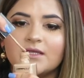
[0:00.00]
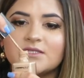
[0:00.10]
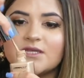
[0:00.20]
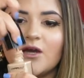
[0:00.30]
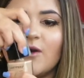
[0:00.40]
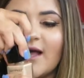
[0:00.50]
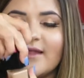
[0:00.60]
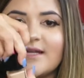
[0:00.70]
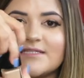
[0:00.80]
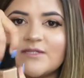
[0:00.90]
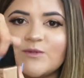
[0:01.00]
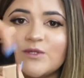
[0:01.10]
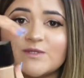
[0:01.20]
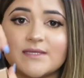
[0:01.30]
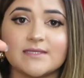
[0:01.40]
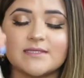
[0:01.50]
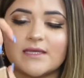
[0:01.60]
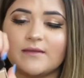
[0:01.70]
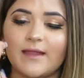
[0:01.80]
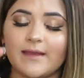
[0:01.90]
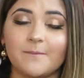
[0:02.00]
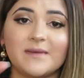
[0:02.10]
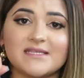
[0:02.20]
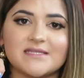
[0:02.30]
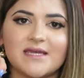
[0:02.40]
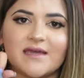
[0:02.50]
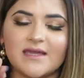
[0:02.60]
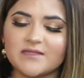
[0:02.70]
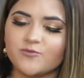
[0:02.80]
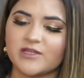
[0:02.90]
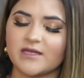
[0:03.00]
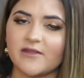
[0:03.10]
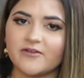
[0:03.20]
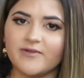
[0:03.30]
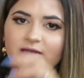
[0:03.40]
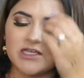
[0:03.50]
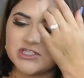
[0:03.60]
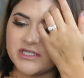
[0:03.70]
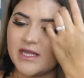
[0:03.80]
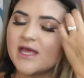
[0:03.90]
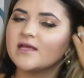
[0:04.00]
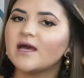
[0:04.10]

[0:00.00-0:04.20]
So I like to use this like mixing in with another foundation.